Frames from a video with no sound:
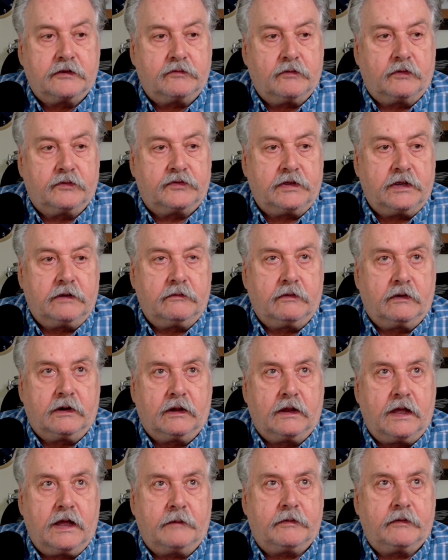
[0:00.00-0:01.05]
I guess we'll see
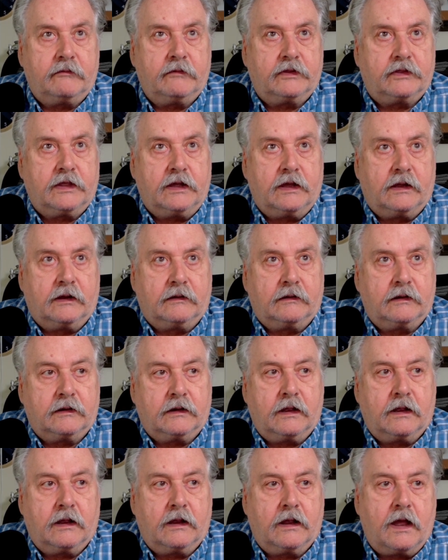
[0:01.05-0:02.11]
what'll happen with that.
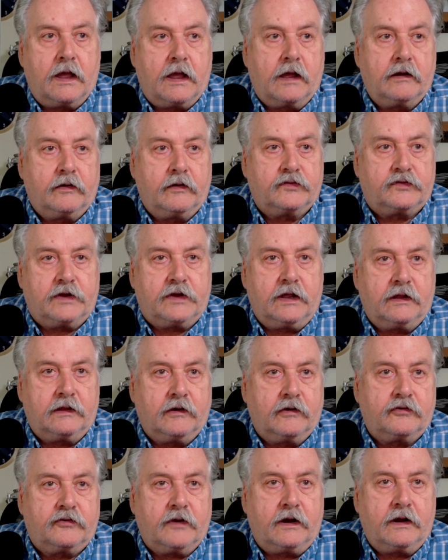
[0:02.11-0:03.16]
And I, I
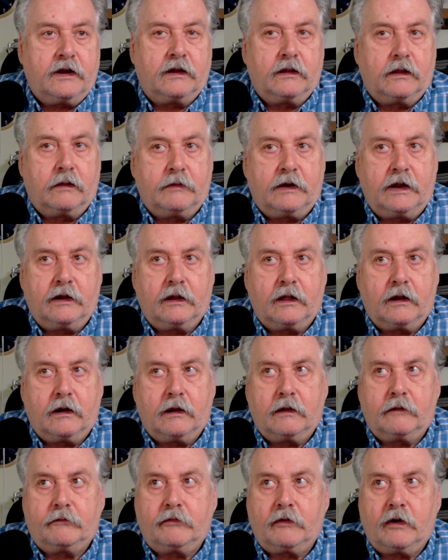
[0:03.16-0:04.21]
understand they're trying to eliminate a
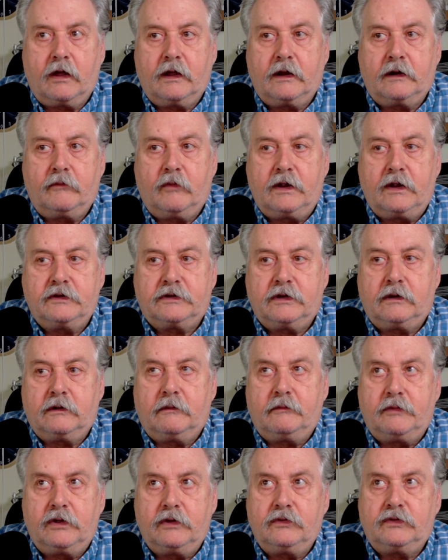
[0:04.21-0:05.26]
lot of the fraud, waste,
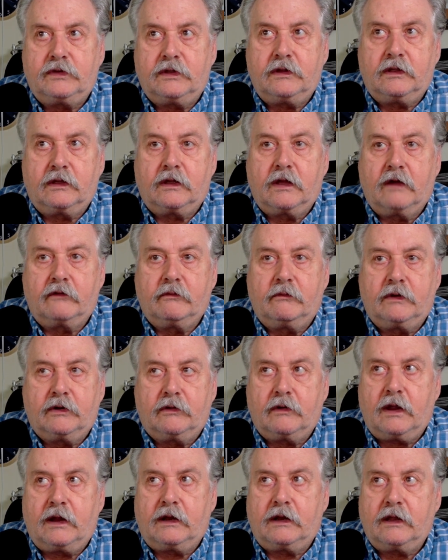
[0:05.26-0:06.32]
and abuse in the
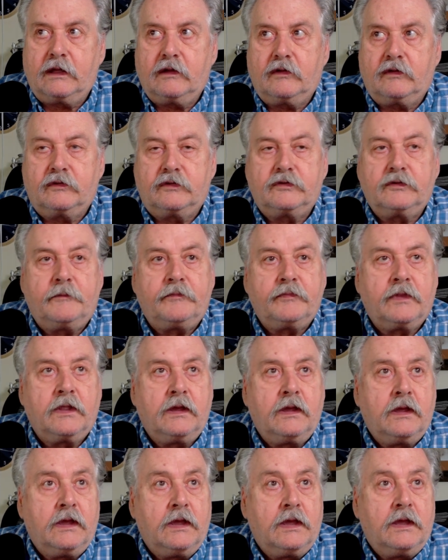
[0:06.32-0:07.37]
government right now to
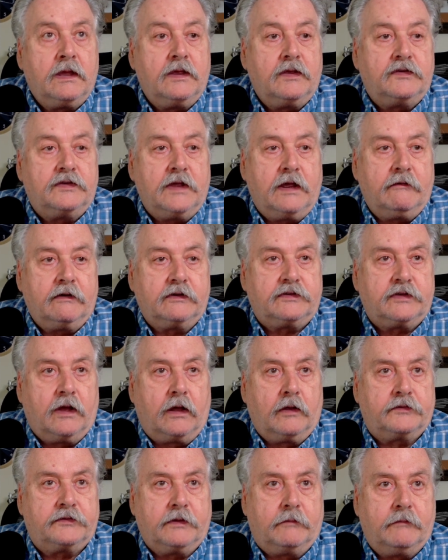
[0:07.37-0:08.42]
save us
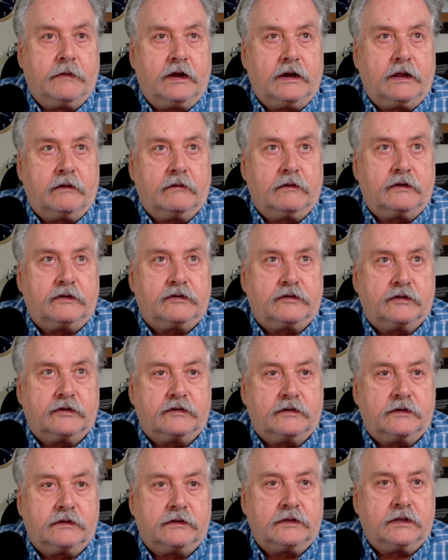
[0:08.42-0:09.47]
all some money, which
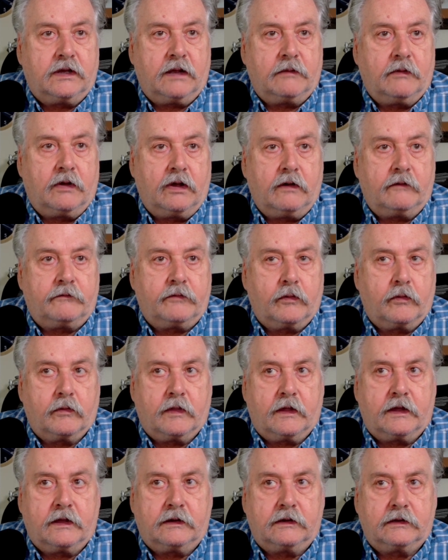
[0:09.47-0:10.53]
is I'm all
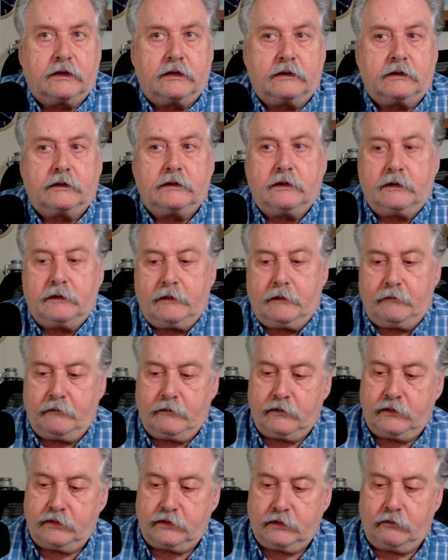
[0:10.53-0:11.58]
for that. Uh,
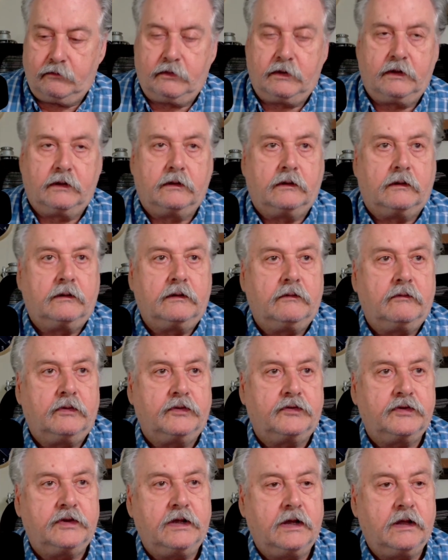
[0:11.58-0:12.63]
so we'll
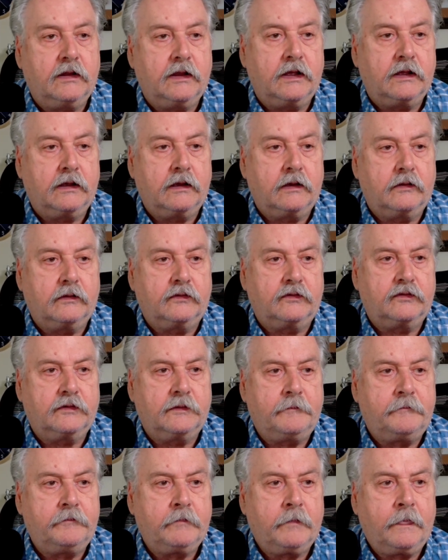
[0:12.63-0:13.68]
we'll see how that
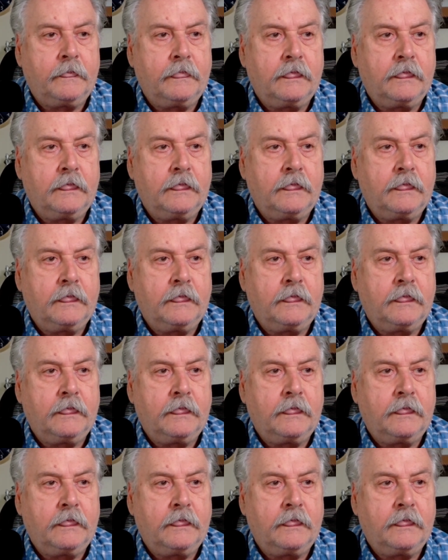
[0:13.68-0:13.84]
goes.